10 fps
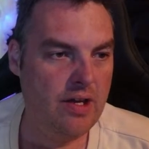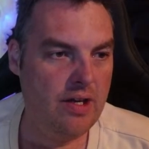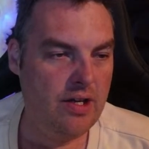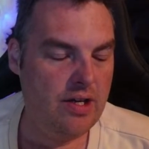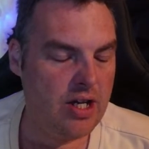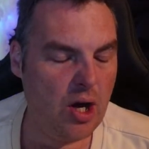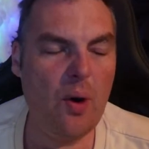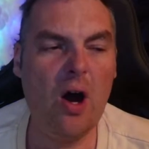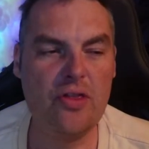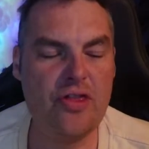You know
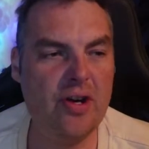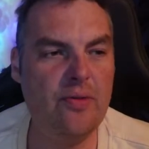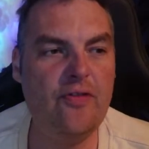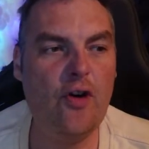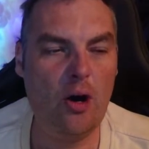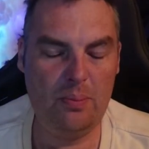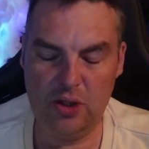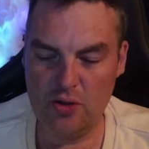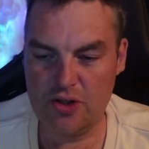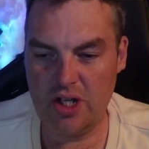what? Thilthorpe
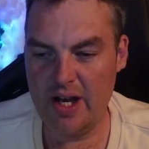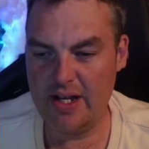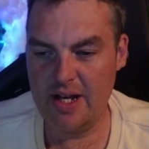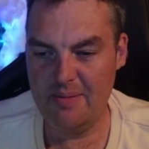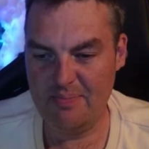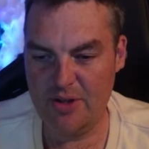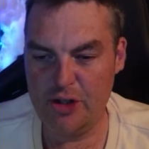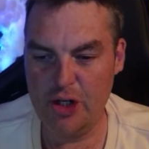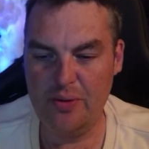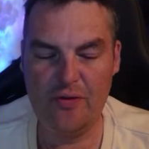looks like the
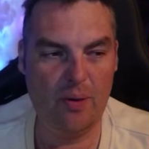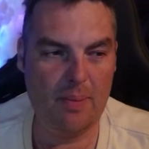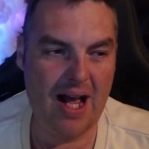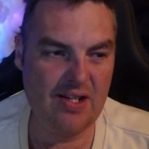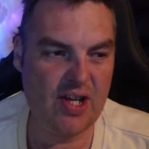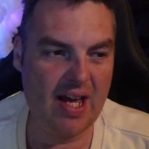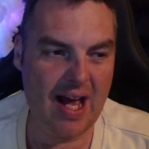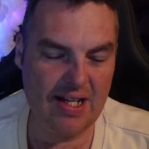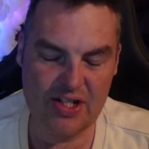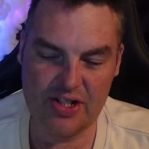dude from
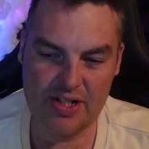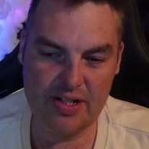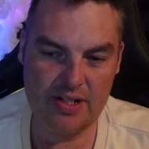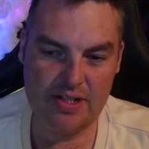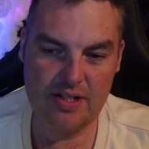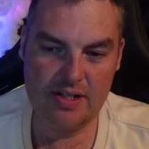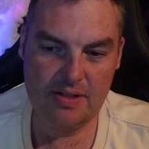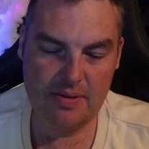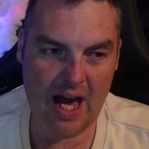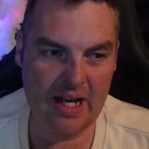SAS,
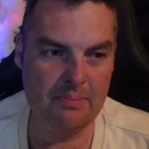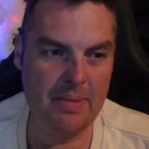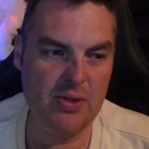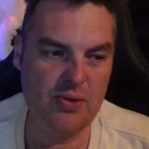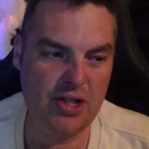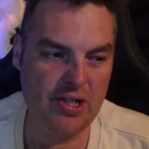Ant Middleton.